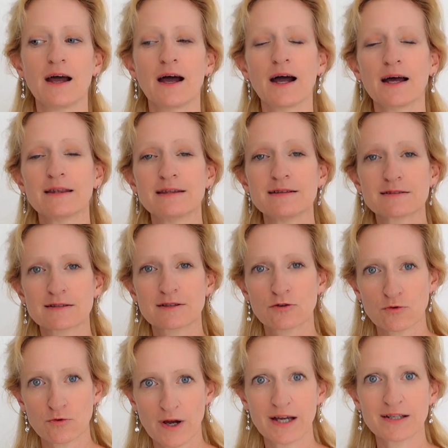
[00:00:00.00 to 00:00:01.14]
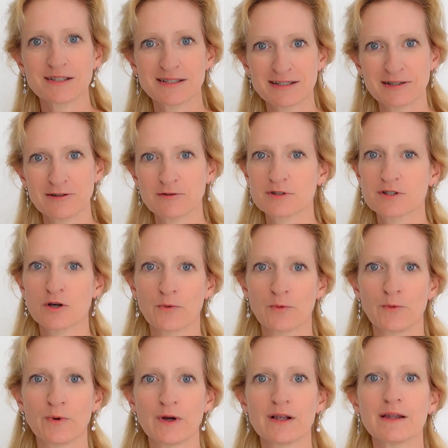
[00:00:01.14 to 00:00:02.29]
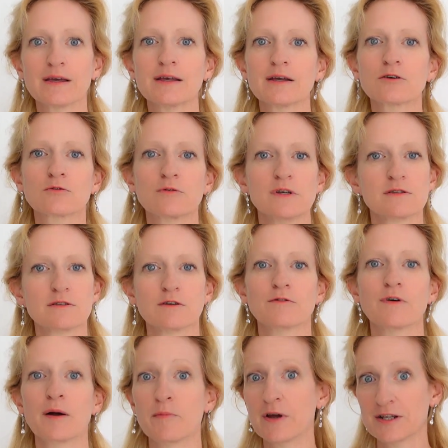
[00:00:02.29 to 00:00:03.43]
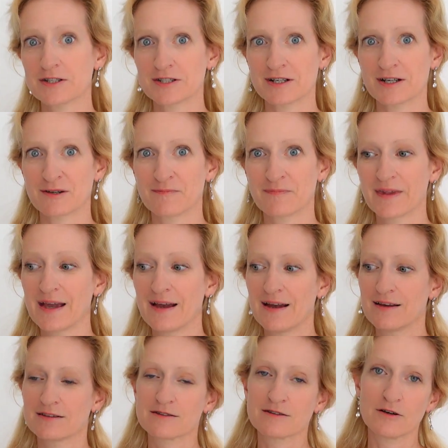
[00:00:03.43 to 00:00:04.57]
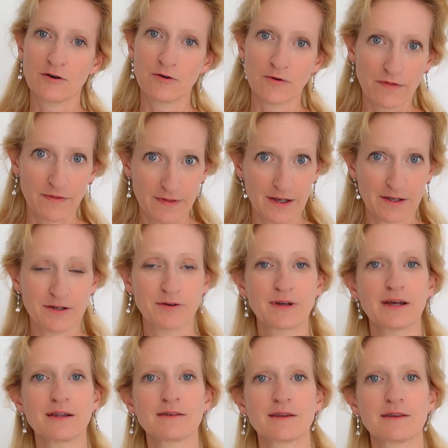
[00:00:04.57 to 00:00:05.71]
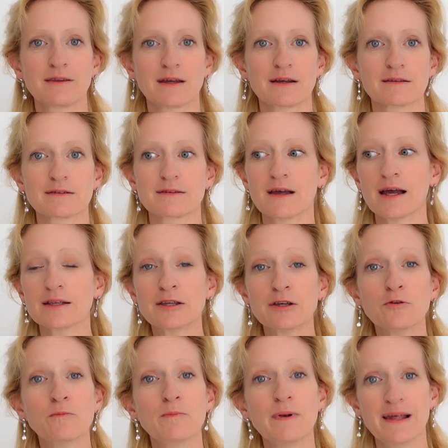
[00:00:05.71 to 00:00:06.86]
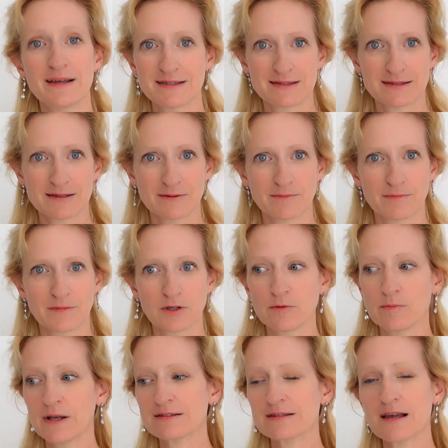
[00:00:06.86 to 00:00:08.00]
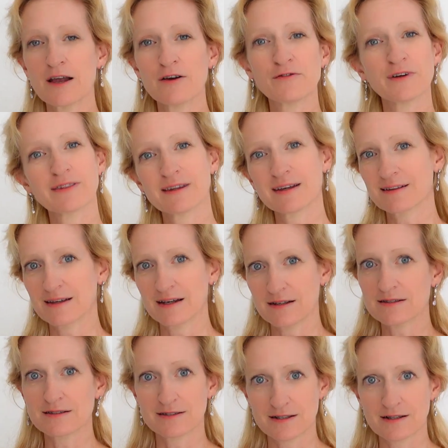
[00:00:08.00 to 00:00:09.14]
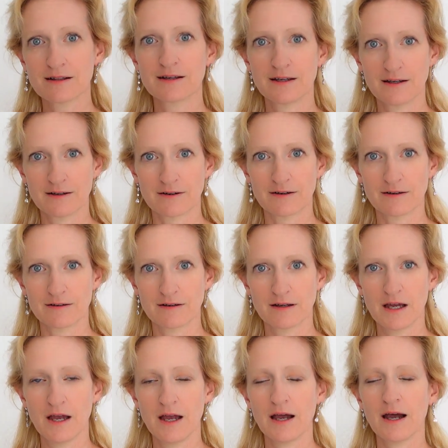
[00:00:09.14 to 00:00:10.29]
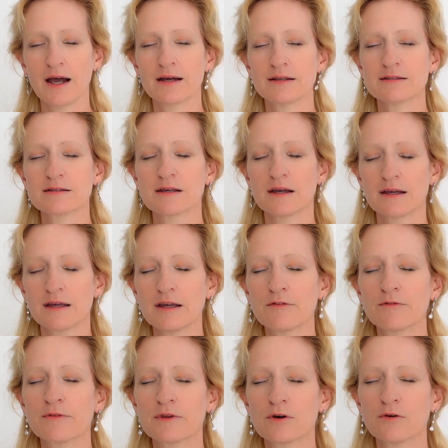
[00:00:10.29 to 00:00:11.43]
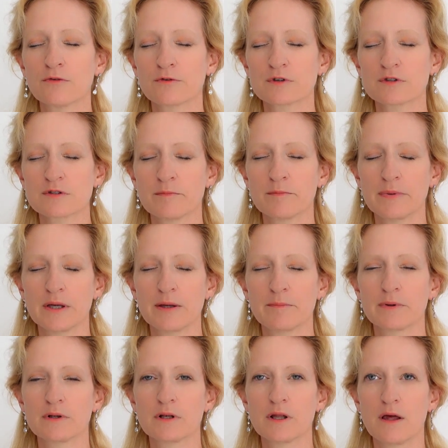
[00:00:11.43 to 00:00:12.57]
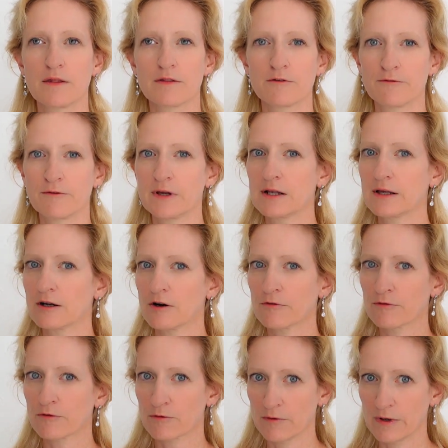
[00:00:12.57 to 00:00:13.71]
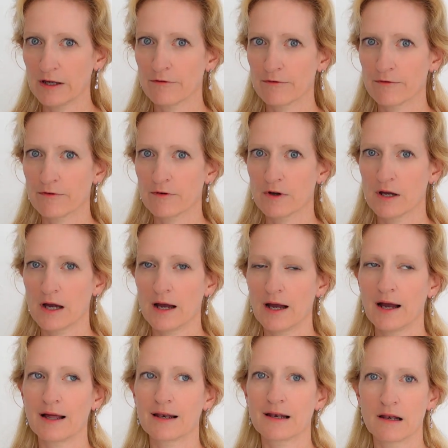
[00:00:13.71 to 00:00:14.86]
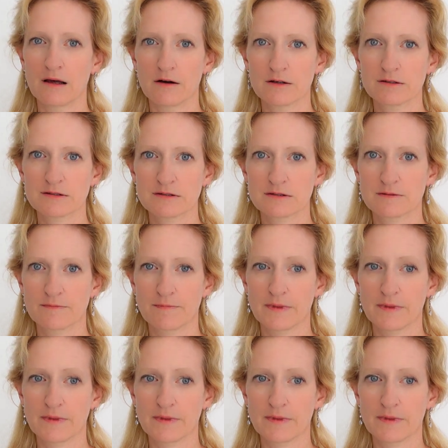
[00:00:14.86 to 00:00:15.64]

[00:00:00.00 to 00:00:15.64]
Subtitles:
And this gratitude will increase your vibration. So then you get the things and you bless them. You bless everything that is still here. And even though for some people the feeling of grief and loss